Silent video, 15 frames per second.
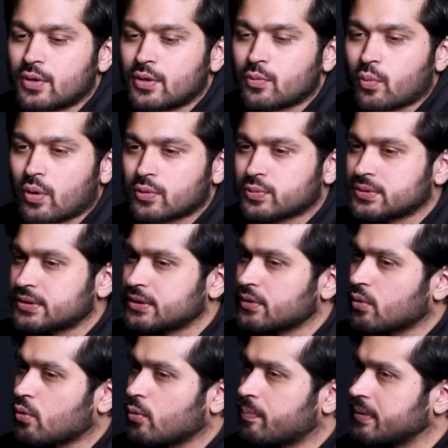world, what was he
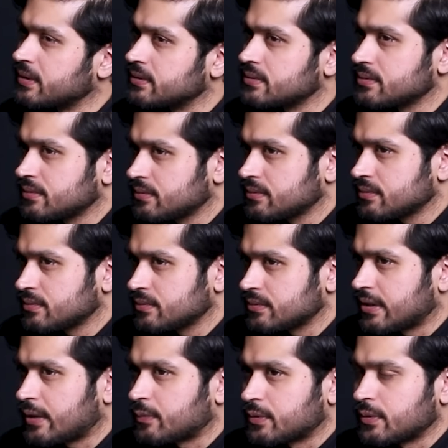hoping
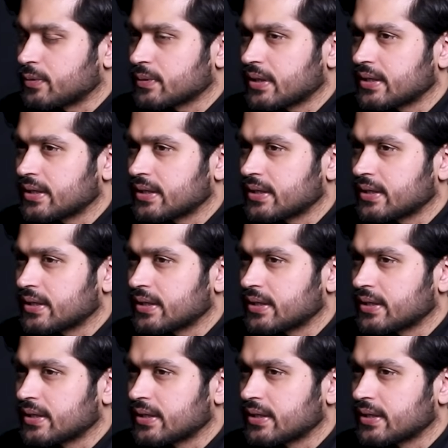that would look